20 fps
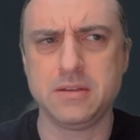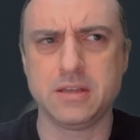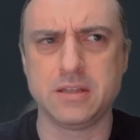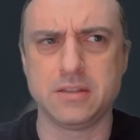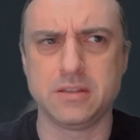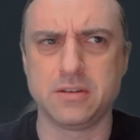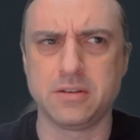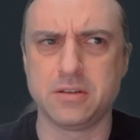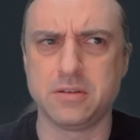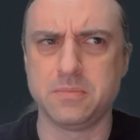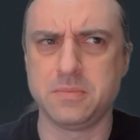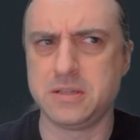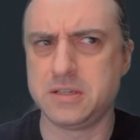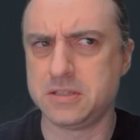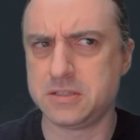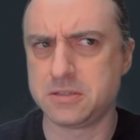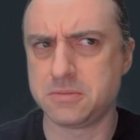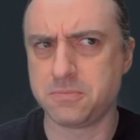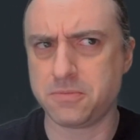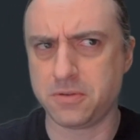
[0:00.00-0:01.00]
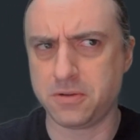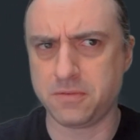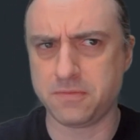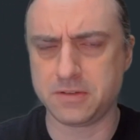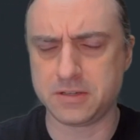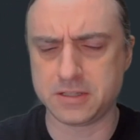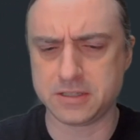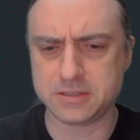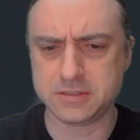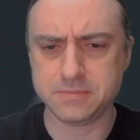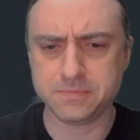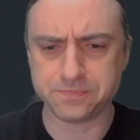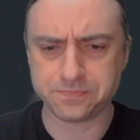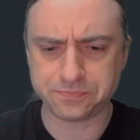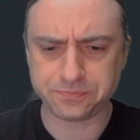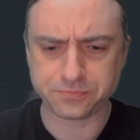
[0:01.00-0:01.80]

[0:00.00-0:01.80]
and they're going to be disappointed if it doesn't.